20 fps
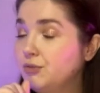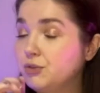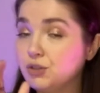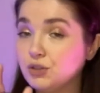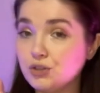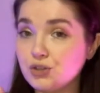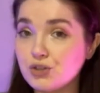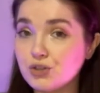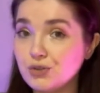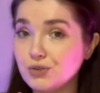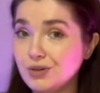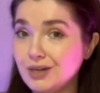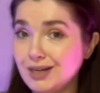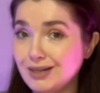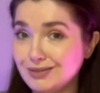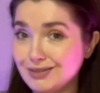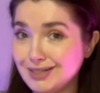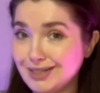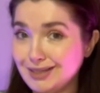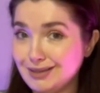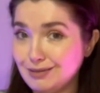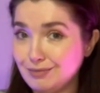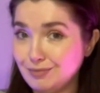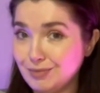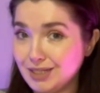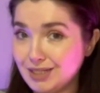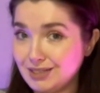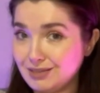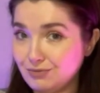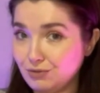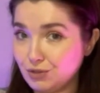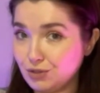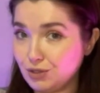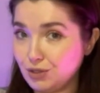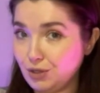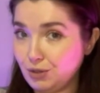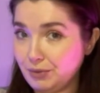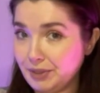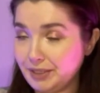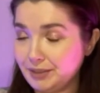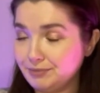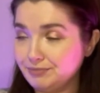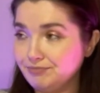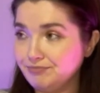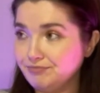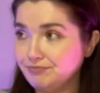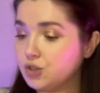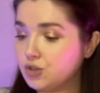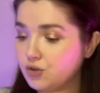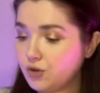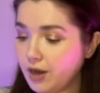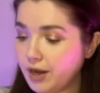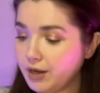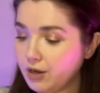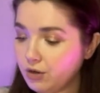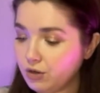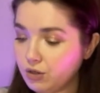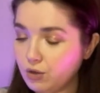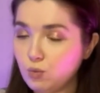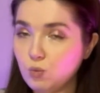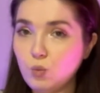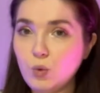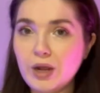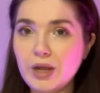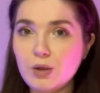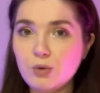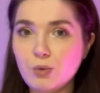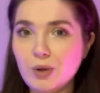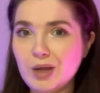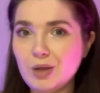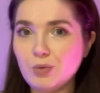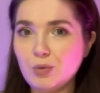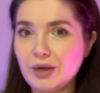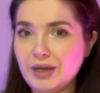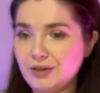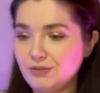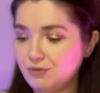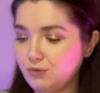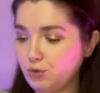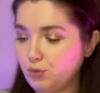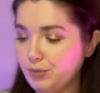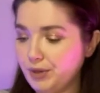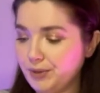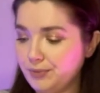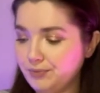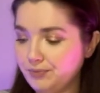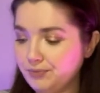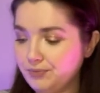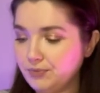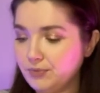you're not sure how to get the mixed voice going, try on a way, way, way for me.